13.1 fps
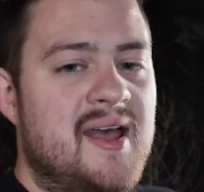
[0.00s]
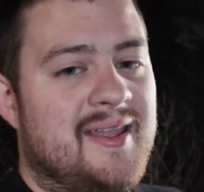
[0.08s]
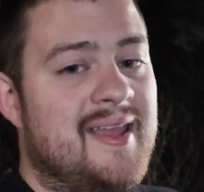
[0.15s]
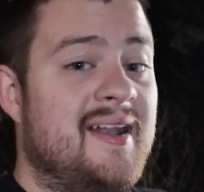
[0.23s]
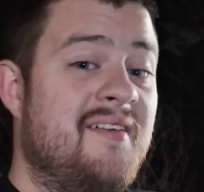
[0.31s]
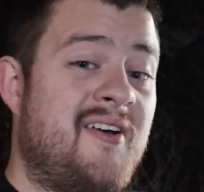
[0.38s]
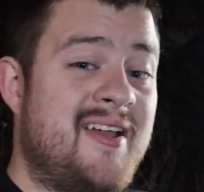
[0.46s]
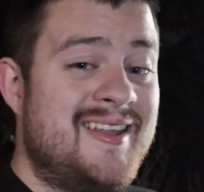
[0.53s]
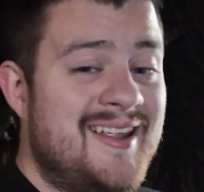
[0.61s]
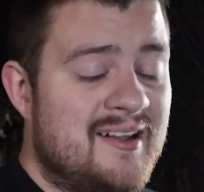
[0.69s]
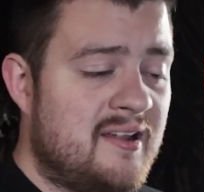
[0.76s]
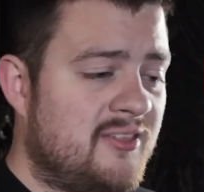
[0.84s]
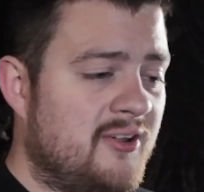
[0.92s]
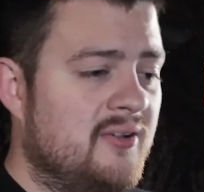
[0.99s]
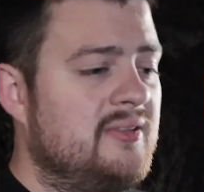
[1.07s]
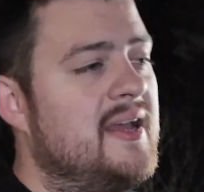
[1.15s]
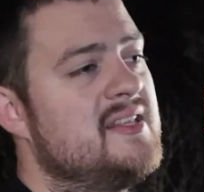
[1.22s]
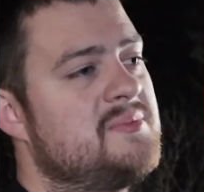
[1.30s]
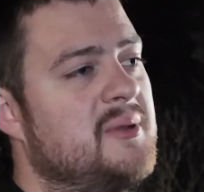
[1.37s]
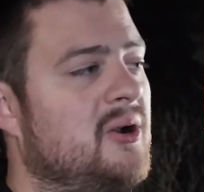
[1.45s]
Again, if I needed a 3rd
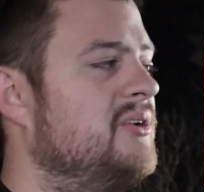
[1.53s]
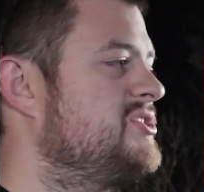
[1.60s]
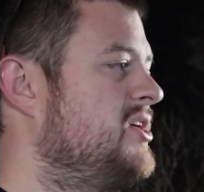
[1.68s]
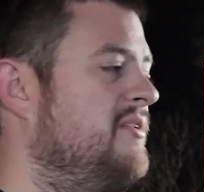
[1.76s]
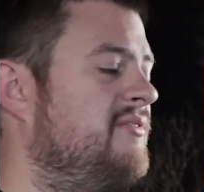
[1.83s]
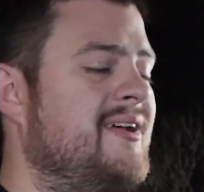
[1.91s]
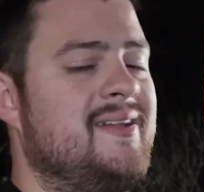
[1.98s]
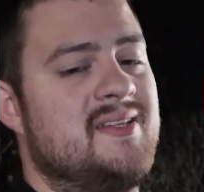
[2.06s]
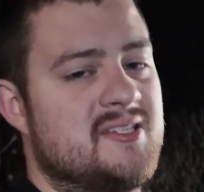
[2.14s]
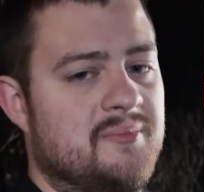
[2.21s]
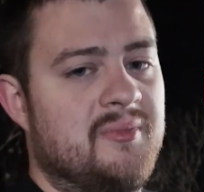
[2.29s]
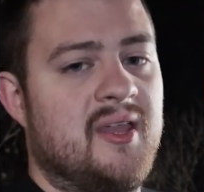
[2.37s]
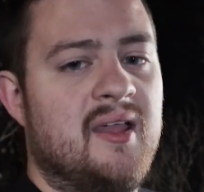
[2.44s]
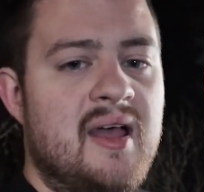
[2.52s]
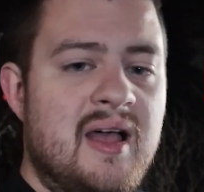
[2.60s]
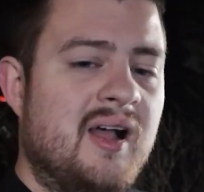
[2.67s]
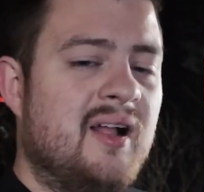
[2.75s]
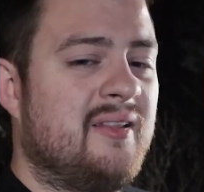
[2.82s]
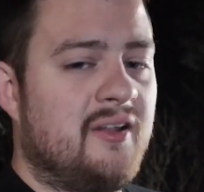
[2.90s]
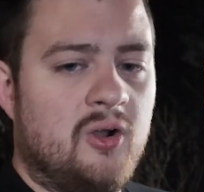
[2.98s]
lens, but also if I need something
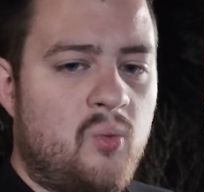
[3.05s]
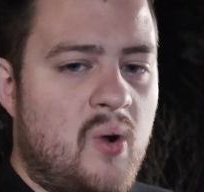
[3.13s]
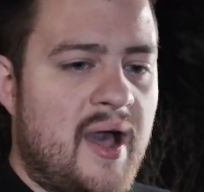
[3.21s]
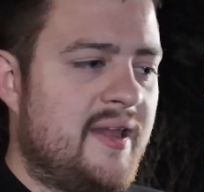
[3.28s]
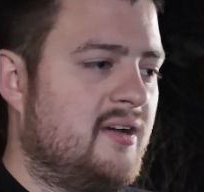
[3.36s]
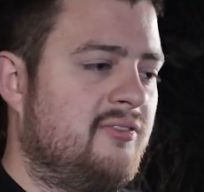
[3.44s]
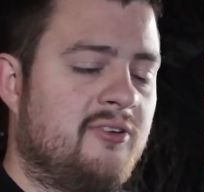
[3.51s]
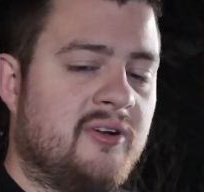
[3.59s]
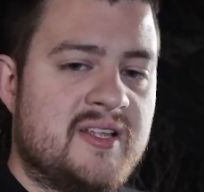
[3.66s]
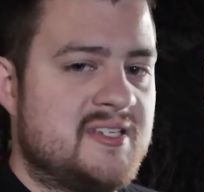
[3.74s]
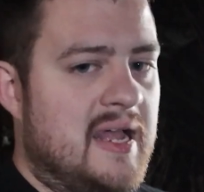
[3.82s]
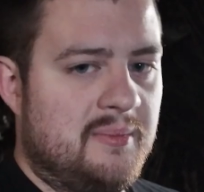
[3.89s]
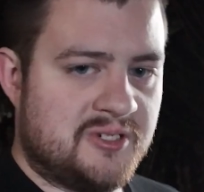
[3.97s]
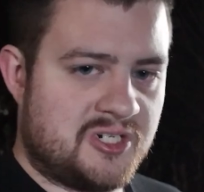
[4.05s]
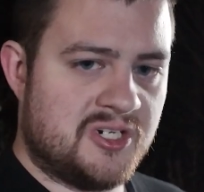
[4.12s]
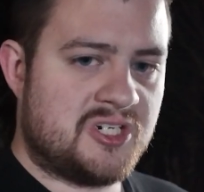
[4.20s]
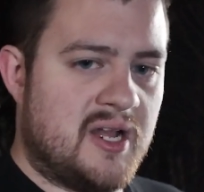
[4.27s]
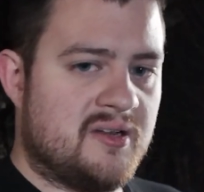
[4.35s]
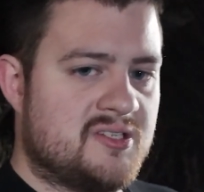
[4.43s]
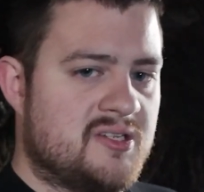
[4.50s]
a little wider for an establishing
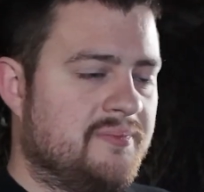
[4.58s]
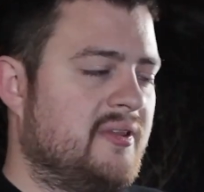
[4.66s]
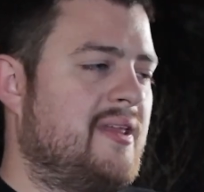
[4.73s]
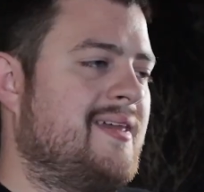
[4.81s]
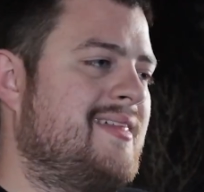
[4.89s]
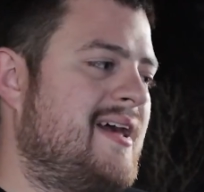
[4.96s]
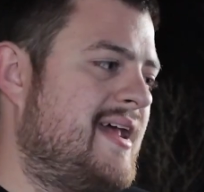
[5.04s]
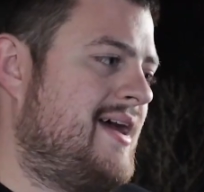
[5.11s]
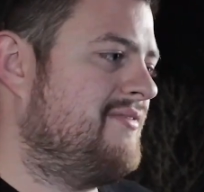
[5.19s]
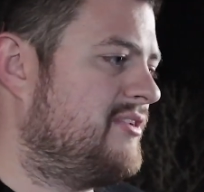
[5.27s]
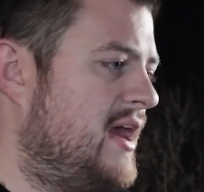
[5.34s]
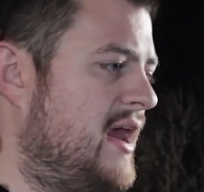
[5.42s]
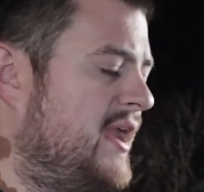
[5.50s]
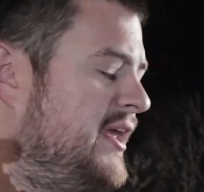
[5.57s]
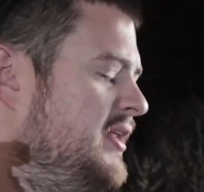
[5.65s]
shot or something like that, I've got